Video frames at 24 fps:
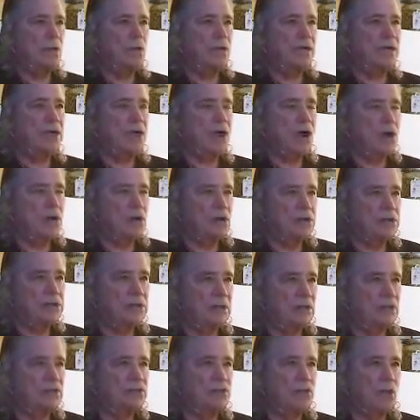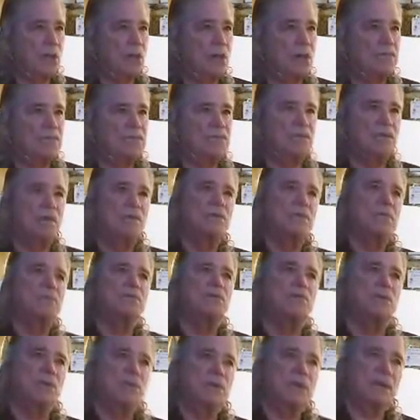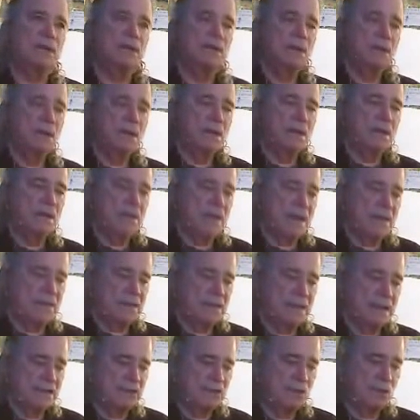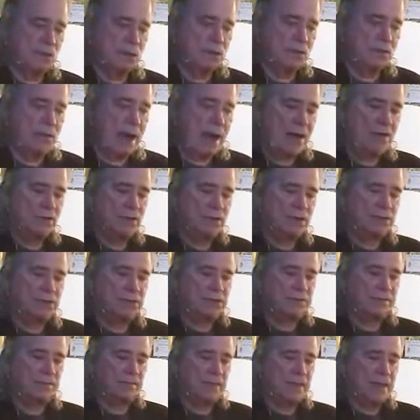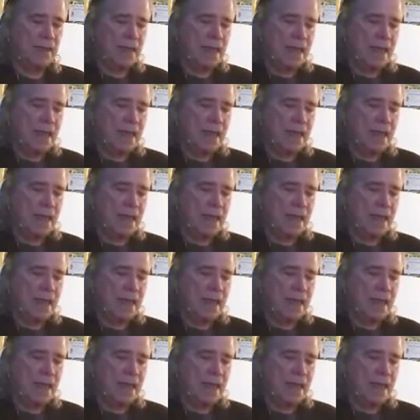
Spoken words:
we cut ourselves off from the beauty that's all around us.